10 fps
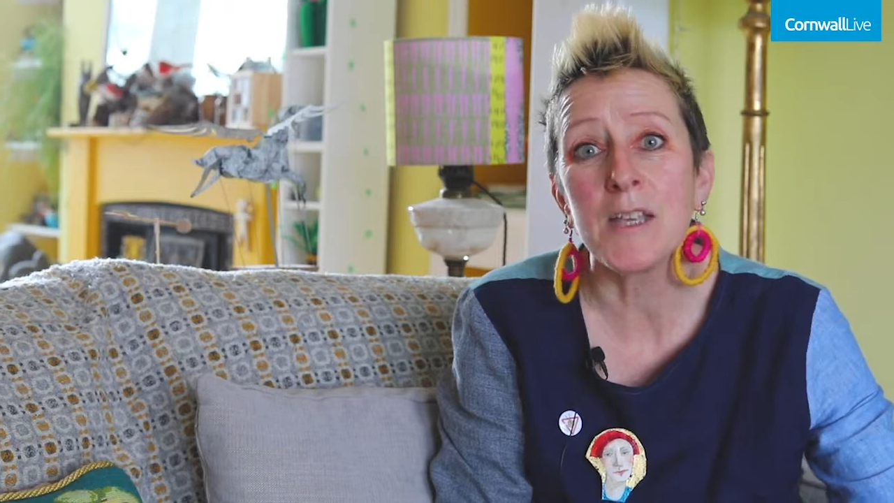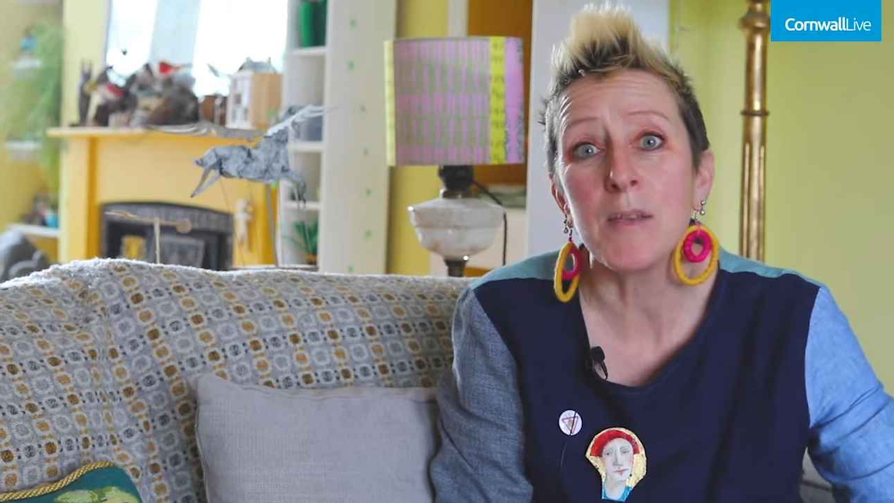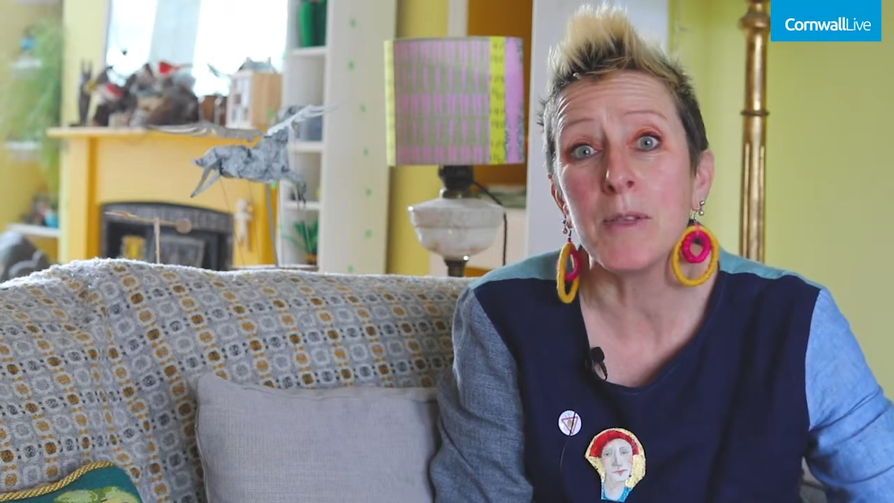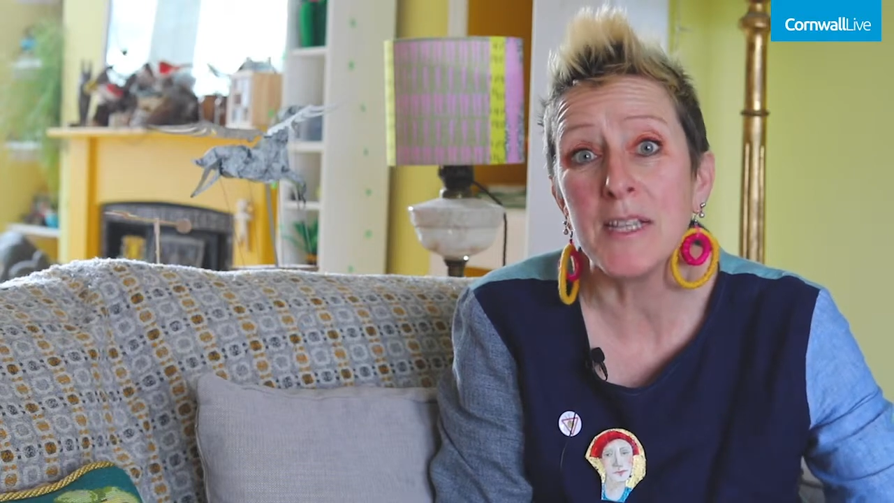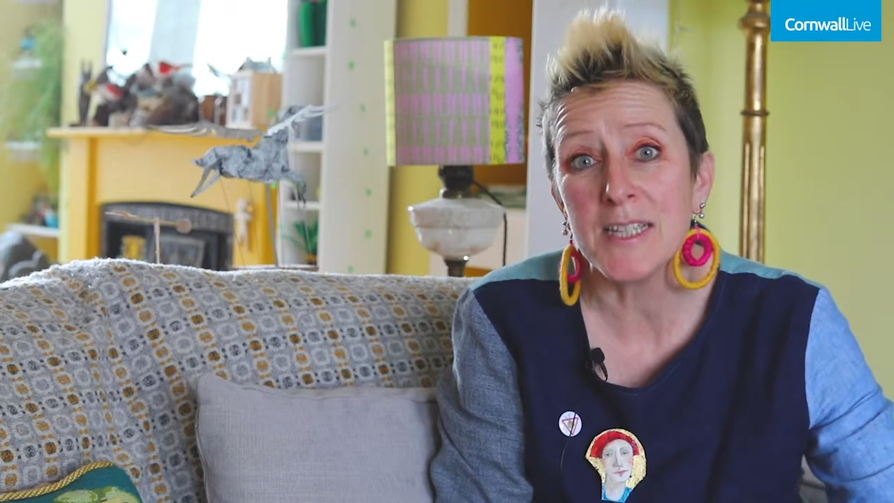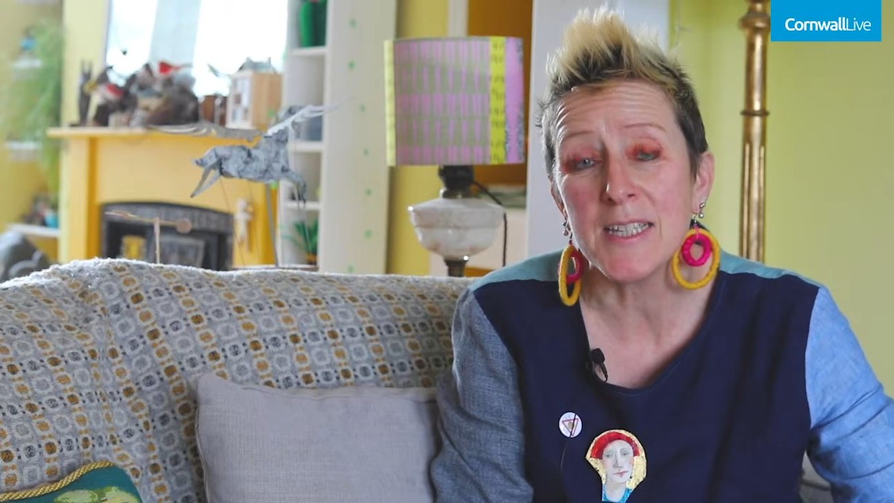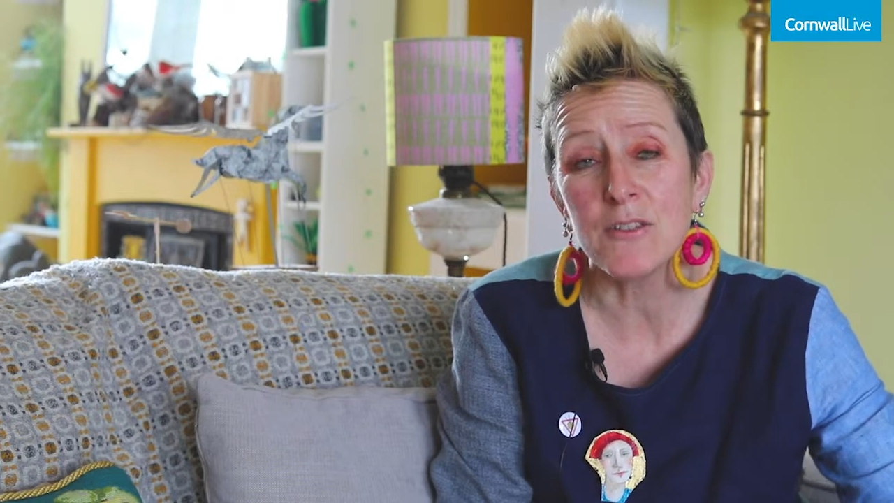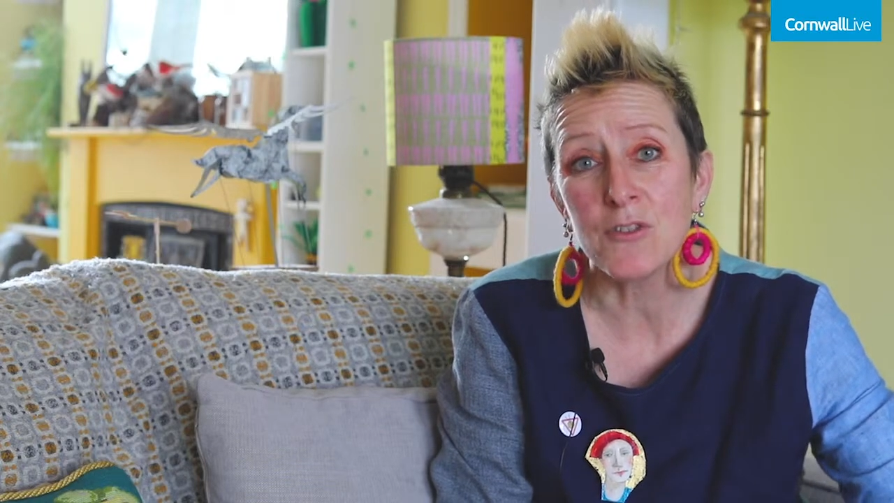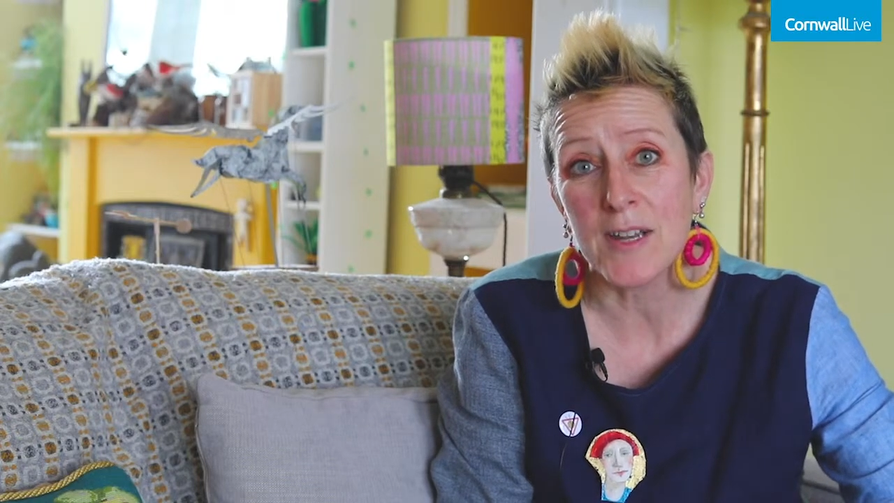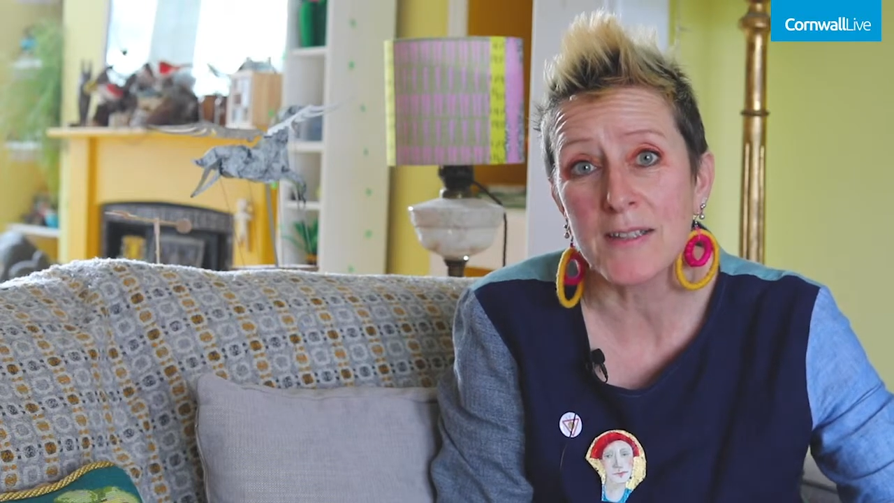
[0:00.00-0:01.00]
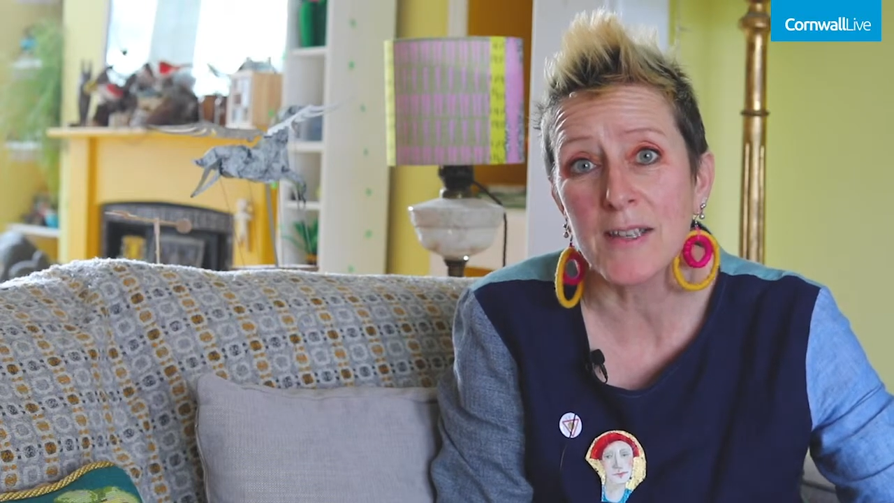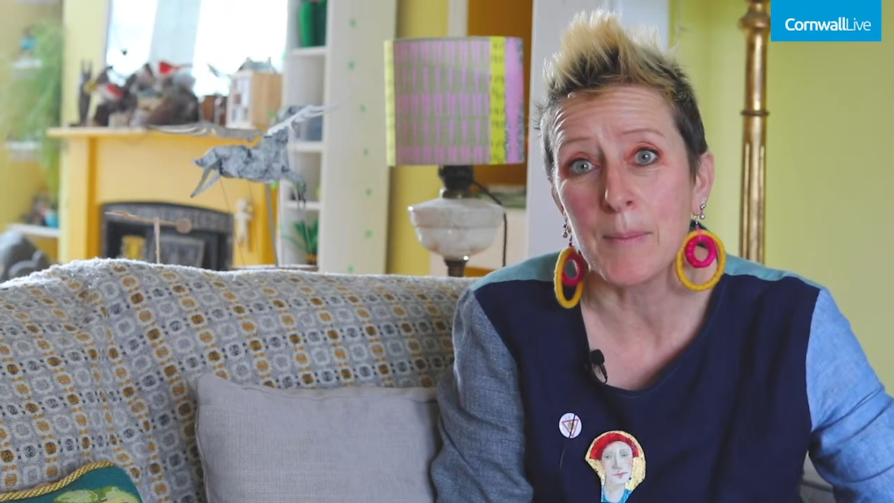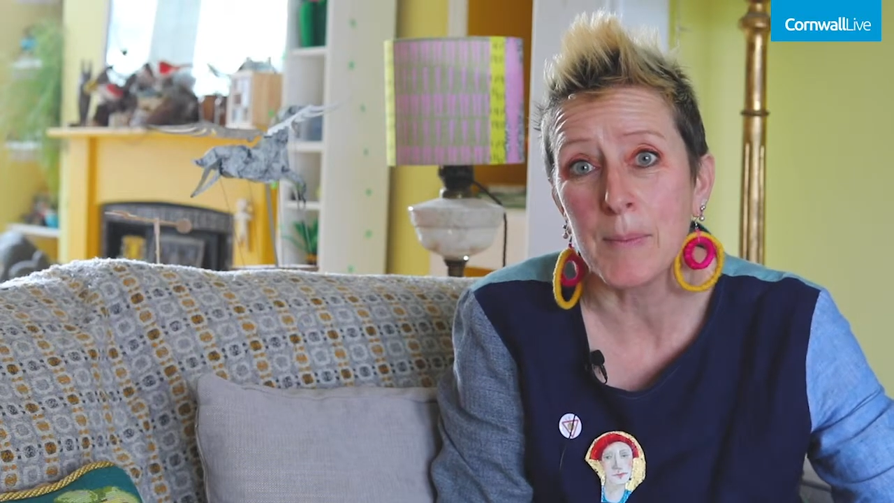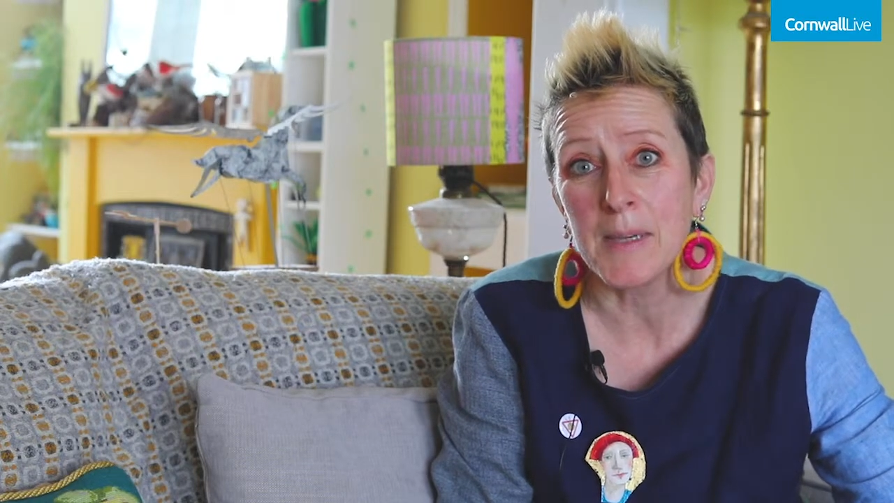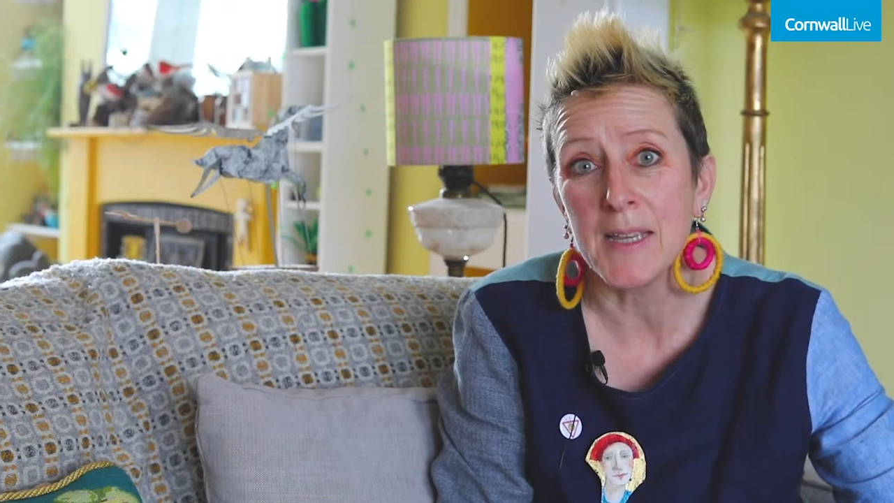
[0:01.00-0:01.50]
a community interest
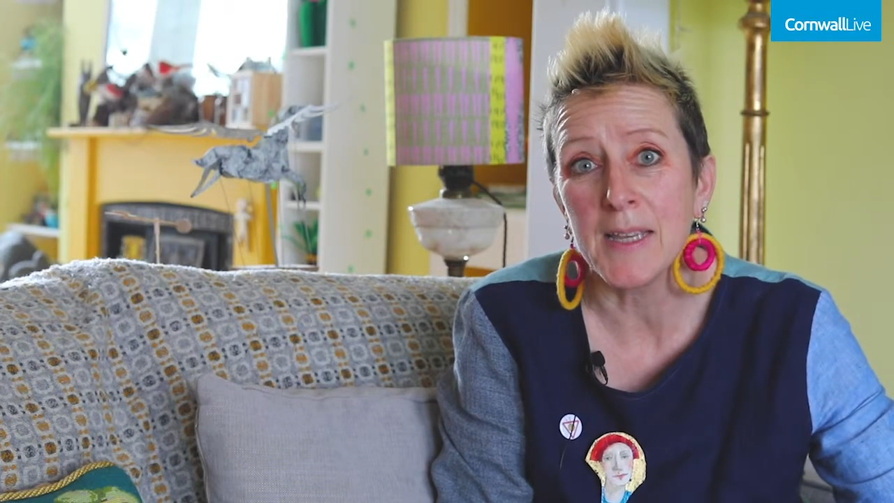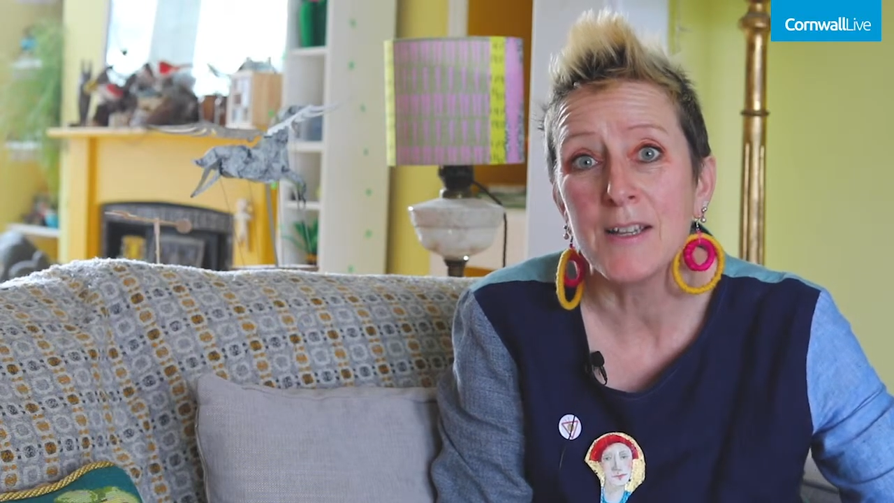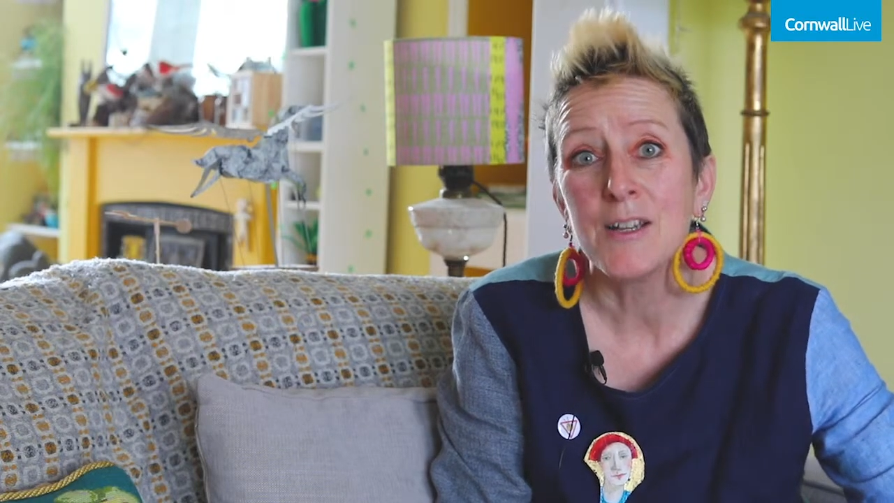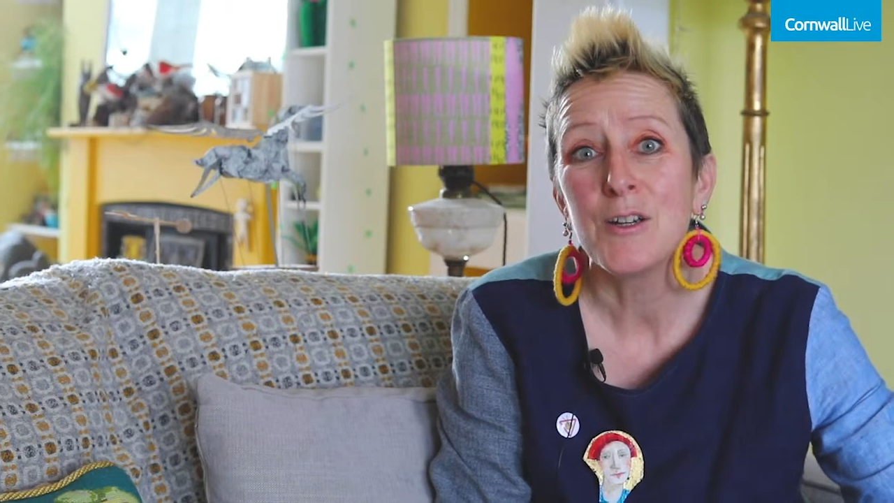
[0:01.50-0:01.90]
company